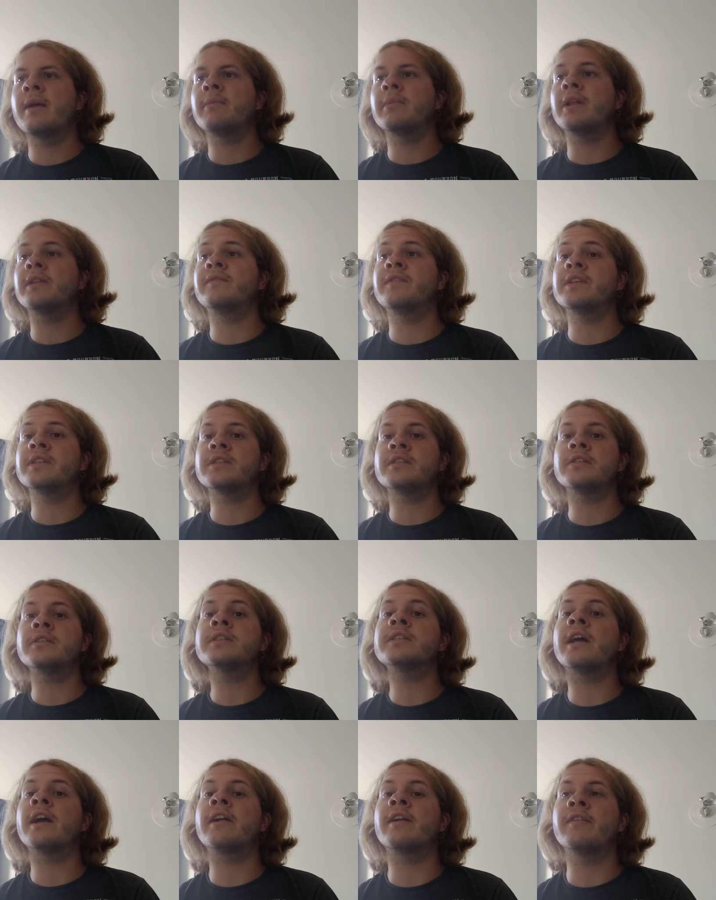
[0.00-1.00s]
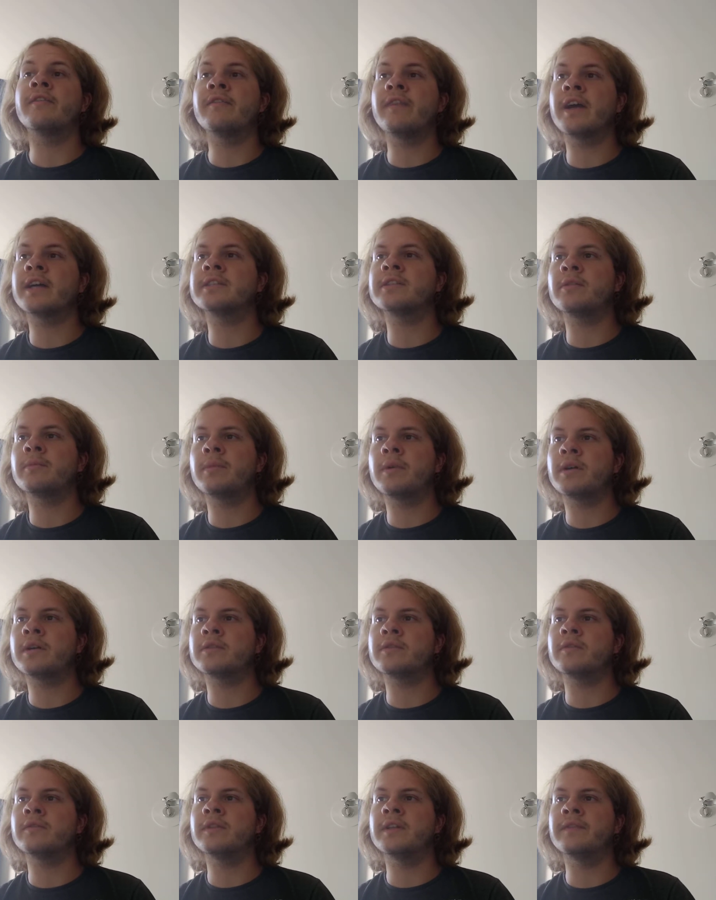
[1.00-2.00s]
Blood vessels are a vital
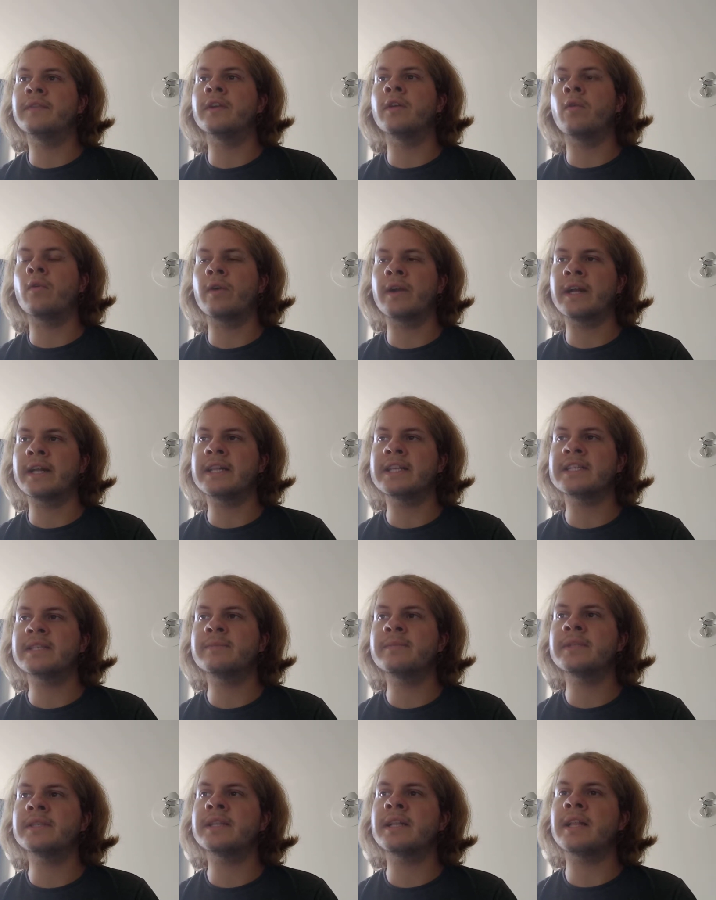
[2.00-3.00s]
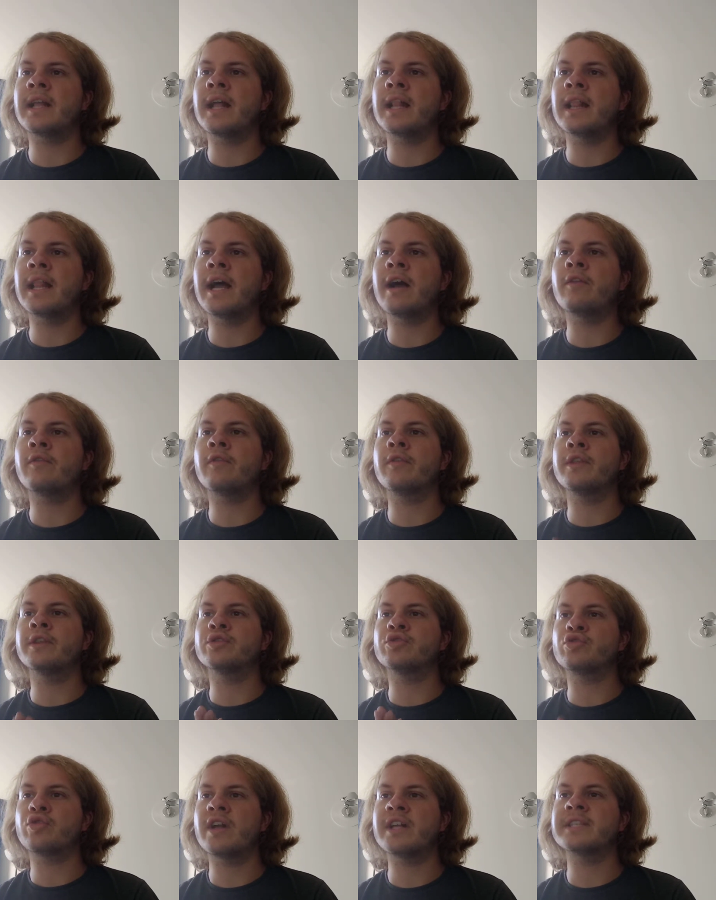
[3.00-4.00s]
part of living organisms that allow for the
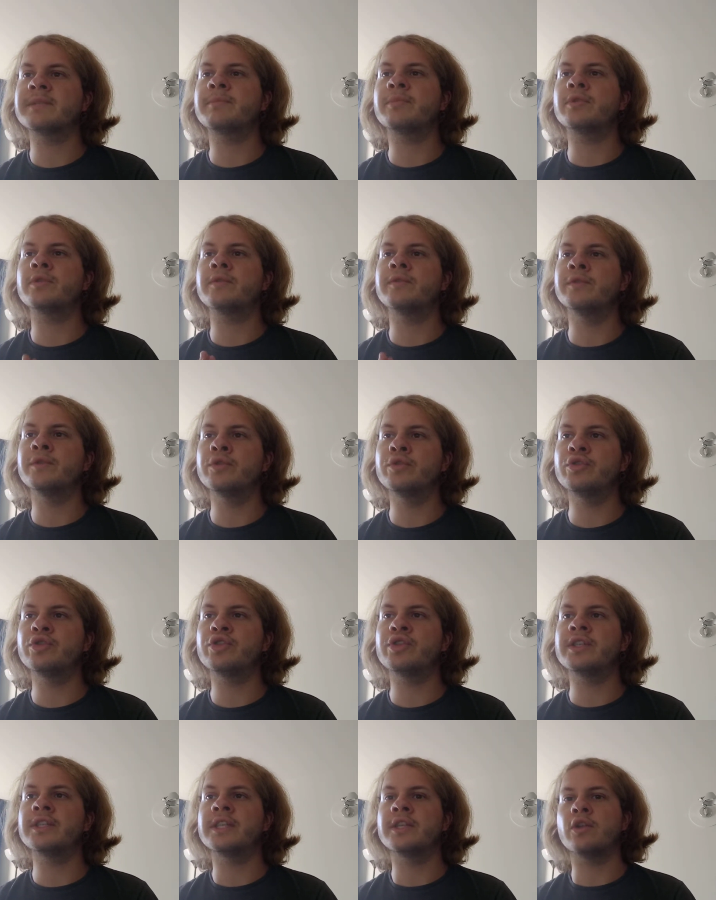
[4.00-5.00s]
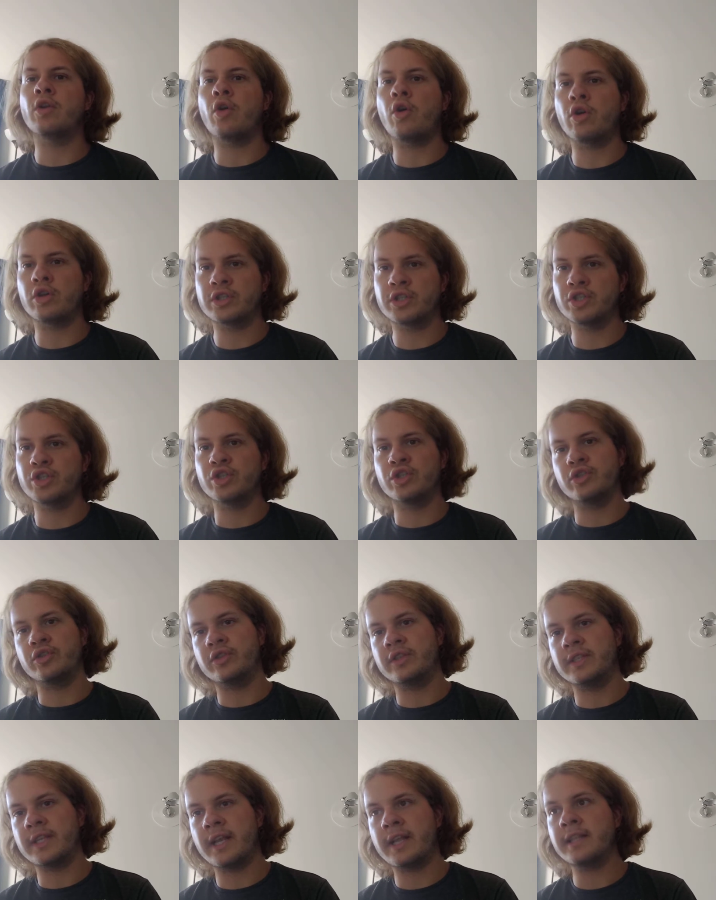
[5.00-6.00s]
transport of nutrients and oxygen to
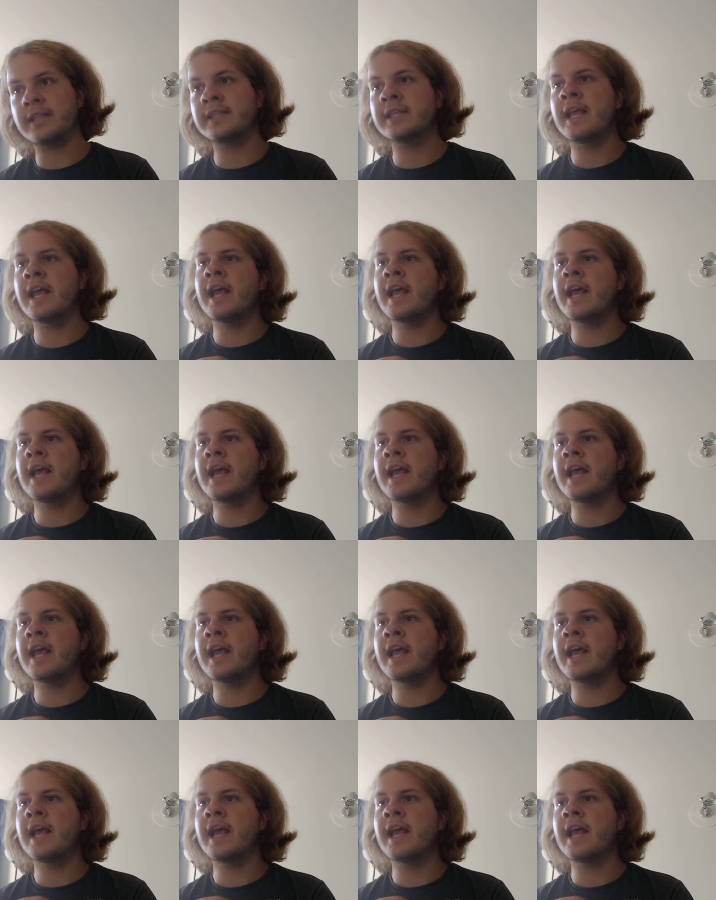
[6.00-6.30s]
cells,